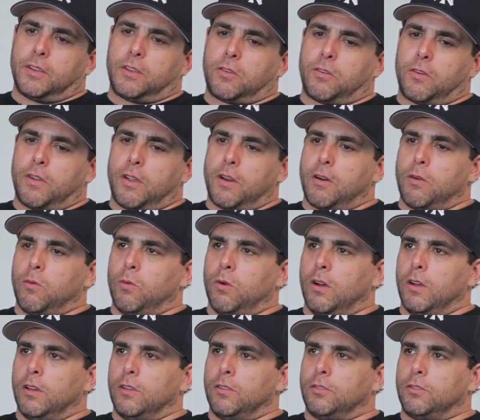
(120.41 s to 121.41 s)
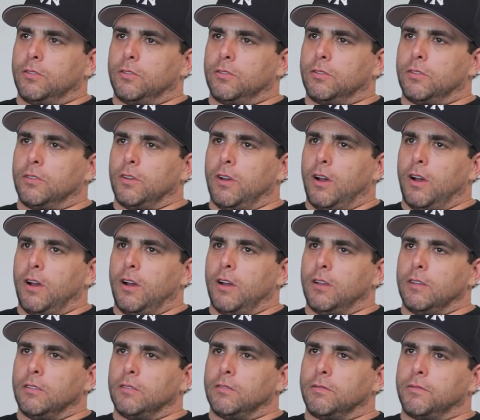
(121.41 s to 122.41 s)
career was
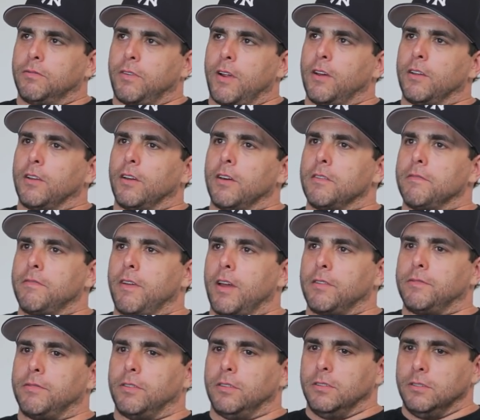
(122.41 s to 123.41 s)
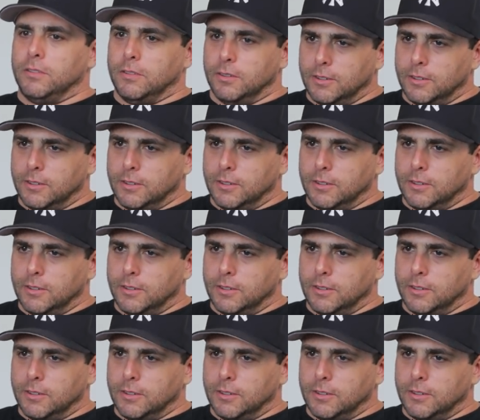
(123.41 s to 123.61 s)
fairly uneventful.